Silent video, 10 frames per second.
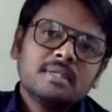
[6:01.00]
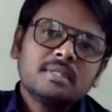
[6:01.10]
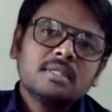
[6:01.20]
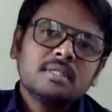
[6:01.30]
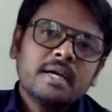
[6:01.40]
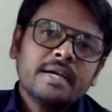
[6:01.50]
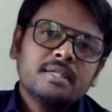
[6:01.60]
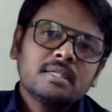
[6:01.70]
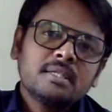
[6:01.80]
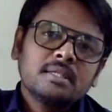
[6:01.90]
the
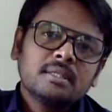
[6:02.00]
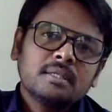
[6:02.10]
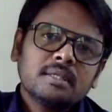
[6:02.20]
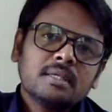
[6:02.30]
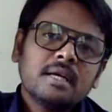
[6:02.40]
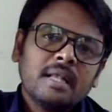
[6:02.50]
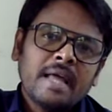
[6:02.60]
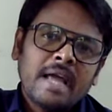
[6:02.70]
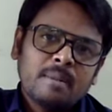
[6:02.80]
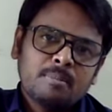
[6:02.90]
societal
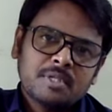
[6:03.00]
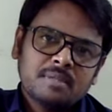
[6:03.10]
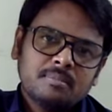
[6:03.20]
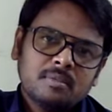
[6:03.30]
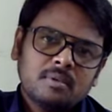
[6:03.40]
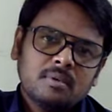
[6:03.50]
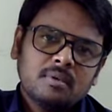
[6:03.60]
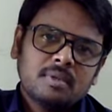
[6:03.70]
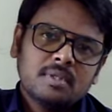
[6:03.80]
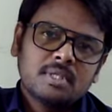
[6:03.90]
collapse.
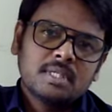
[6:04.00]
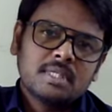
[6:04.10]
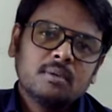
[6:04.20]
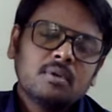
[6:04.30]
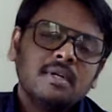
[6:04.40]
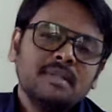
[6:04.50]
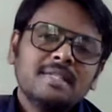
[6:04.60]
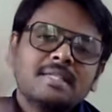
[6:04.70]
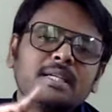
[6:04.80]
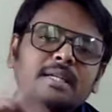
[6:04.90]
So
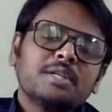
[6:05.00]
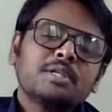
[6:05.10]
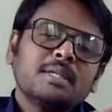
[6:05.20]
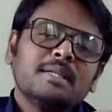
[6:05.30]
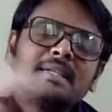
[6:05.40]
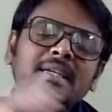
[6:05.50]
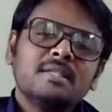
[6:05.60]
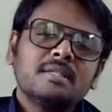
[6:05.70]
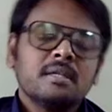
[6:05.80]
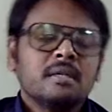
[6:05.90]
this connection
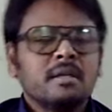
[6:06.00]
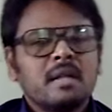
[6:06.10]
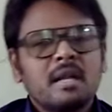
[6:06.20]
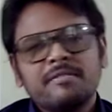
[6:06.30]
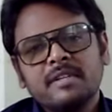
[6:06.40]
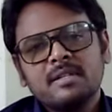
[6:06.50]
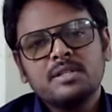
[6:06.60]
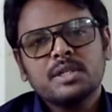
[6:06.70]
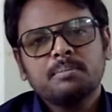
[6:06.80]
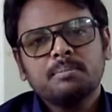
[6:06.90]
is
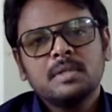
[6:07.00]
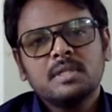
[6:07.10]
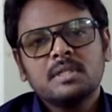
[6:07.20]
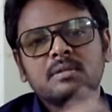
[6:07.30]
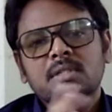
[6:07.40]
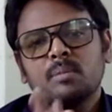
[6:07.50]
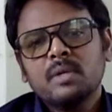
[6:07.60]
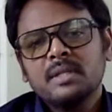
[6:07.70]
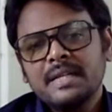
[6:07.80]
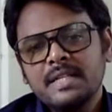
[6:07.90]
relevant. So
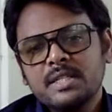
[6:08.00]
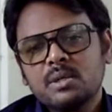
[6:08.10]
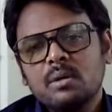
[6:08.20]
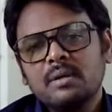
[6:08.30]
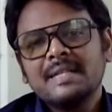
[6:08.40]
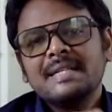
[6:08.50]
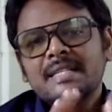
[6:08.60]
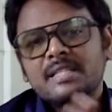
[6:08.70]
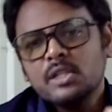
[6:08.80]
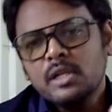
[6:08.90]
some that is called
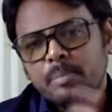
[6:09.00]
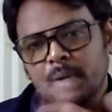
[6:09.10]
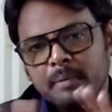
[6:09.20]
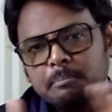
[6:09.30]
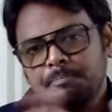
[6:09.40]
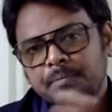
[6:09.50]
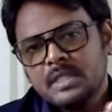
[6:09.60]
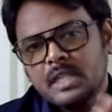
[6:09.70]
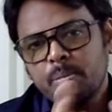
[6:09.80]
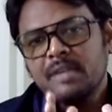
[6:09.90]
slipping
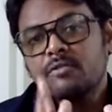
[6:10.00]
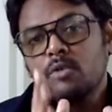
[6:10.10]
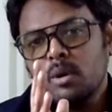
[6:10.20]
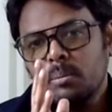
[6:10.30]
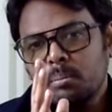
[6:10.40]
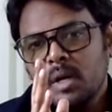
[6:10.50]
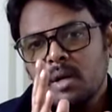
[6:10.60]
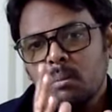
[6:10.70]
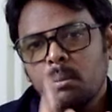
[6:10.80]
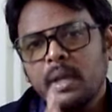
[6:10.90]
from
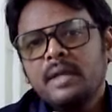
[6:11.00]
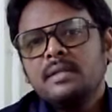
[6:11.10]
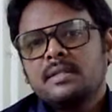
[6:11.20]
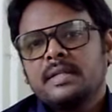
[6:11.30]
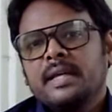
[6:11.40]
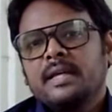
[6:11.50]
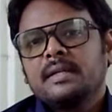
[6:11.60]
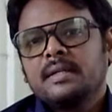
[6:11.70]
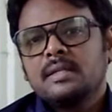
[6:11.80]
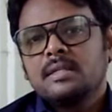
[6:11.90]
main thing.
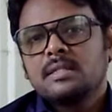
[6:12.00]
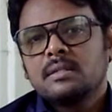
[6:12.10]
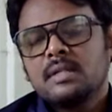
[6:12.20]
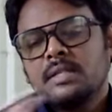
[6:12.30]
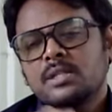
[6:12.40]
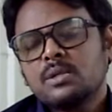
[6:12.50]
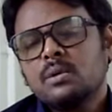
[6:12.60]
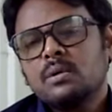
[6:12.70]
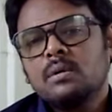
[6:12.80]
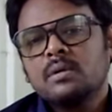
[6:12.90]
So that is
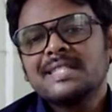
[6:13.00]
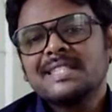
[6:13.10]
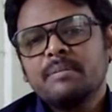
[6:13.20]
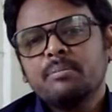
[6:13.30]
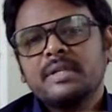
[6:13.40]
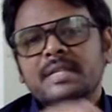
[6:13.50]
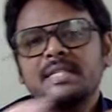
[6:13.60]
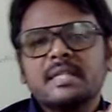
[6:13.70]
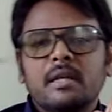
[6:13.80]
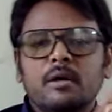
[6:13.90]
called slippery
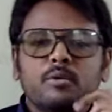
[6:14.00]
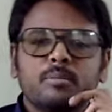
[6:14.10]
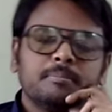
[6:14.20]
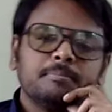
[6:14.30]
slope.